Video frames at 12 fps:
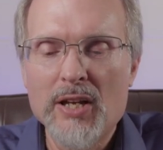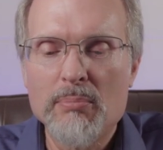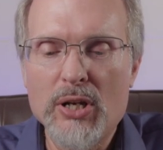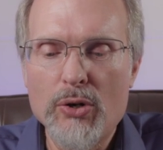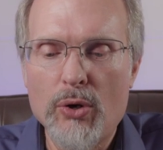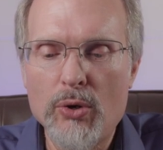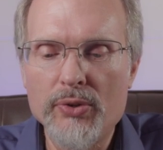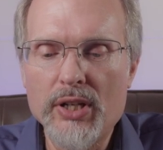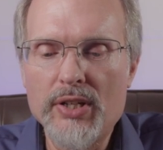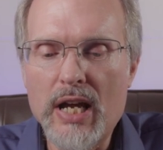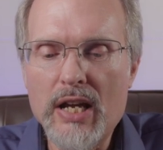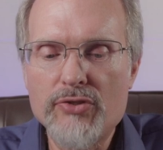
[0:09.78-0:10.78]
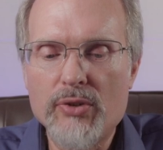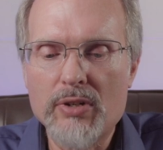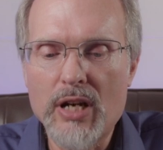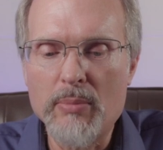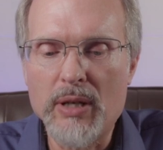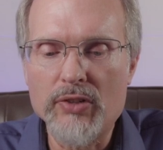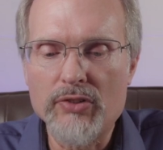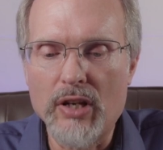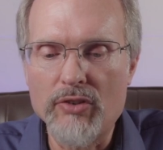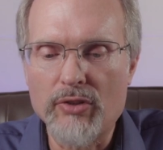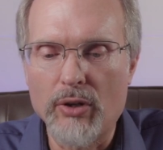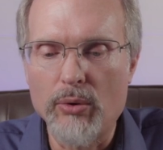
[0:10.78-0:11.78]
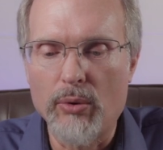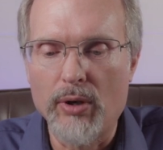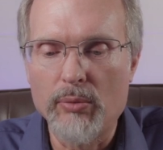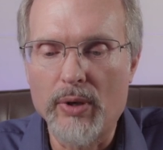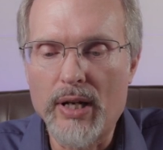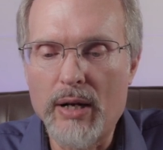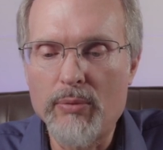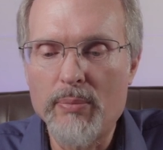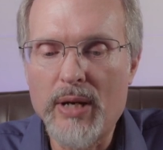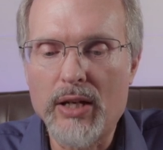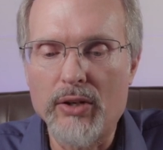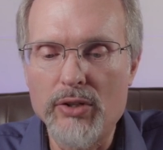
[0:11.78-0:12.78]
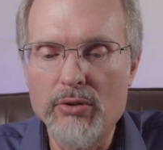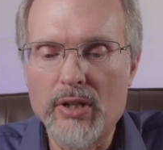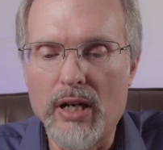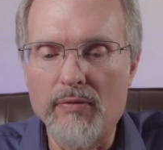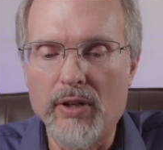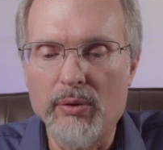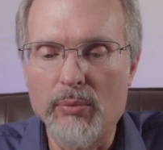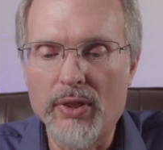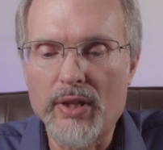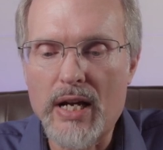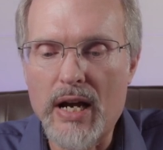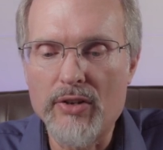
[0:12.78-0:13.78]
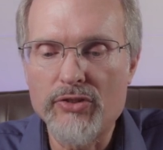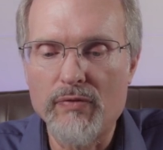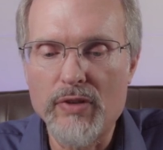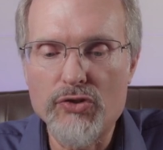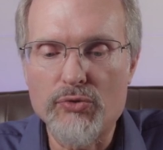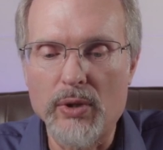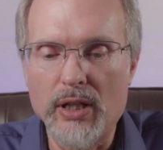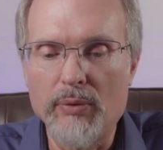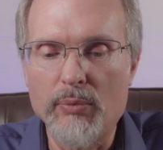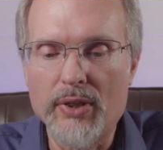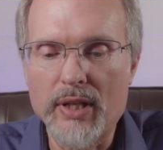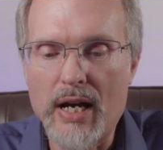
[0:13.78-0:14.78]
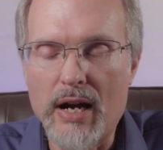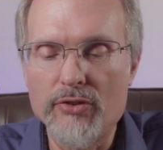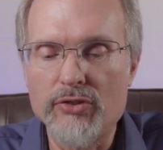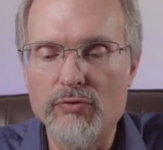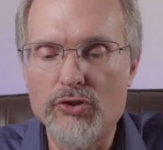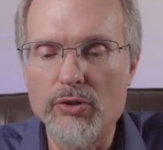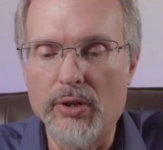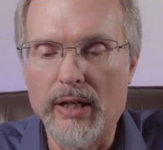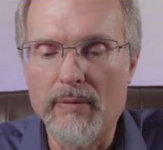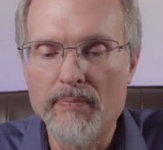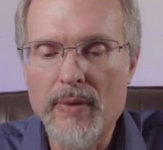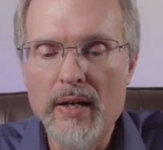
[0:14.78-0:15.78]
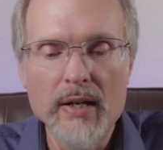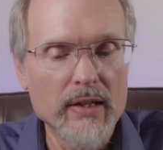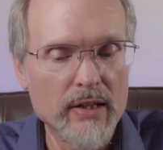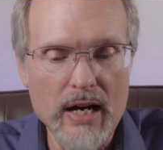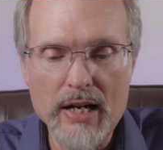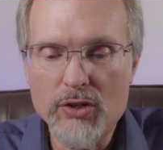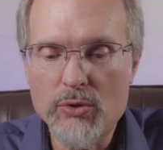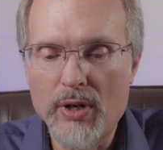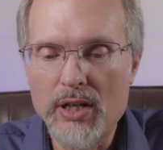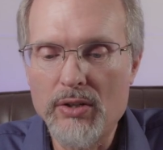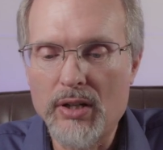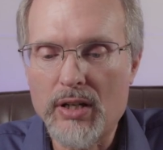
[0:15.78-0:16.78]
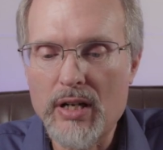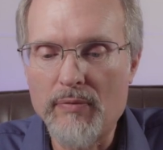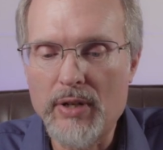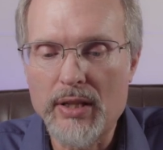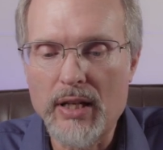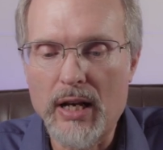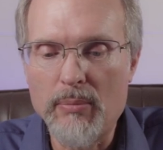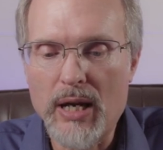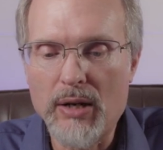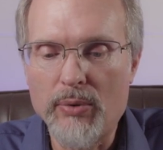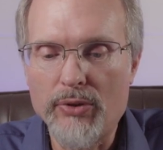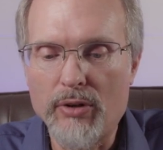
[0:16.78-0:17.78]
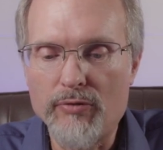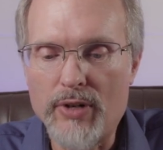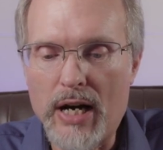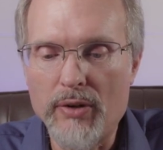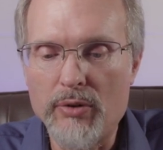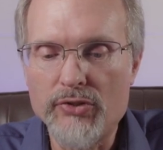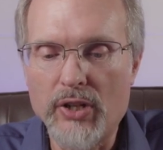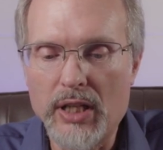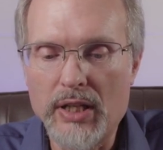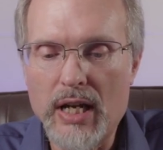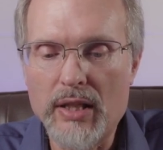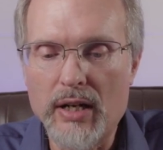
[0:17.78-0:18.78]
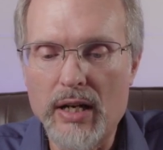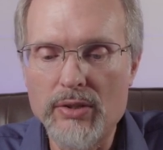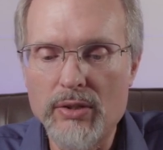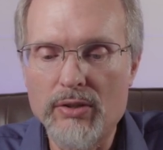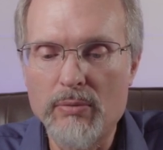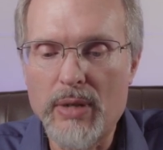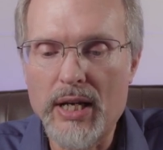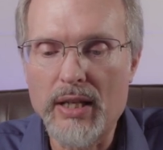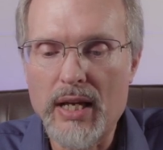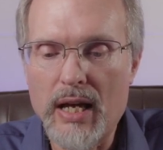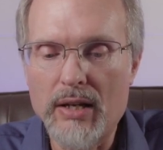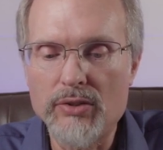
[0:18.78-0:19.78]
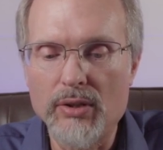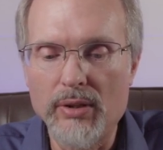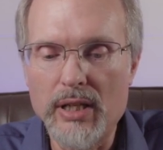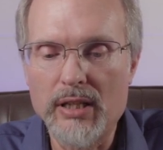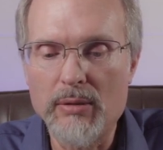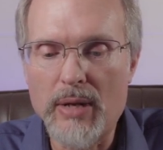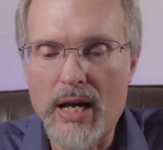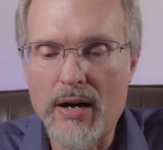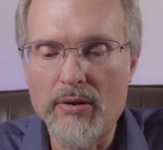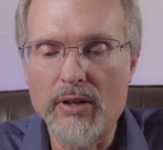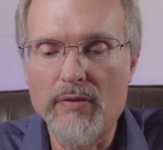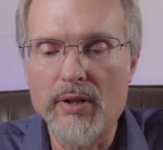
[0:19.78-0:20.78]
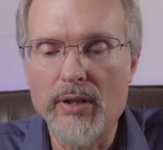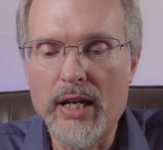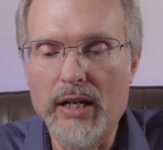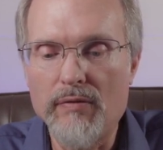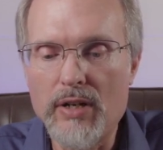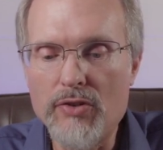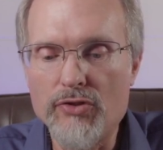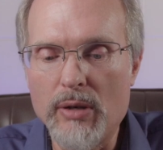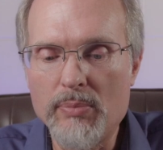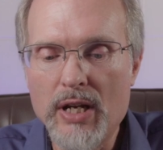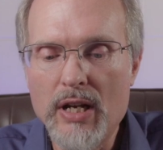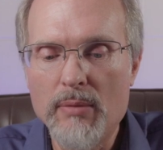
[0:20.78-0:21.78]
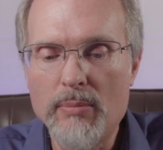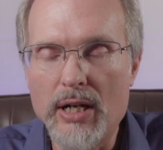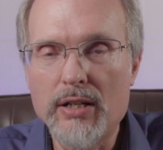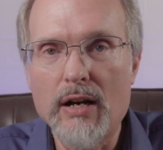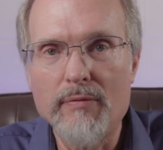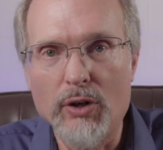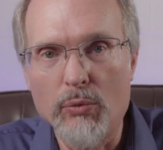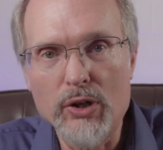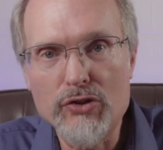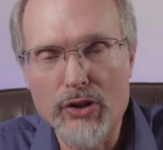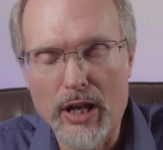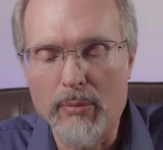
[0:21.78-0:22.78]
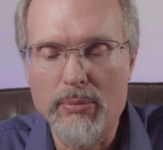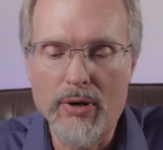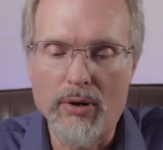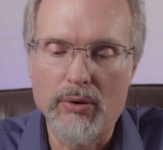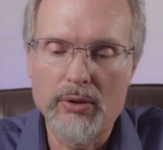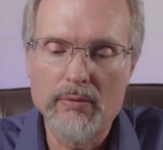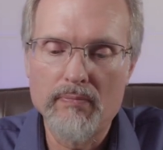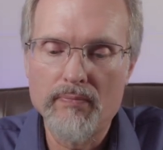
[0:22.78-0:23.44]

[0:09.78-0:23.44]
Behold, the days are coming, says the Lord, when I will make a new covenant with the house of Israel and with the house of Judah, not according to the covenant that I made with their fathers in the day that I took them by the hand to lead them out of the land of Egypt, my covenant which they broke,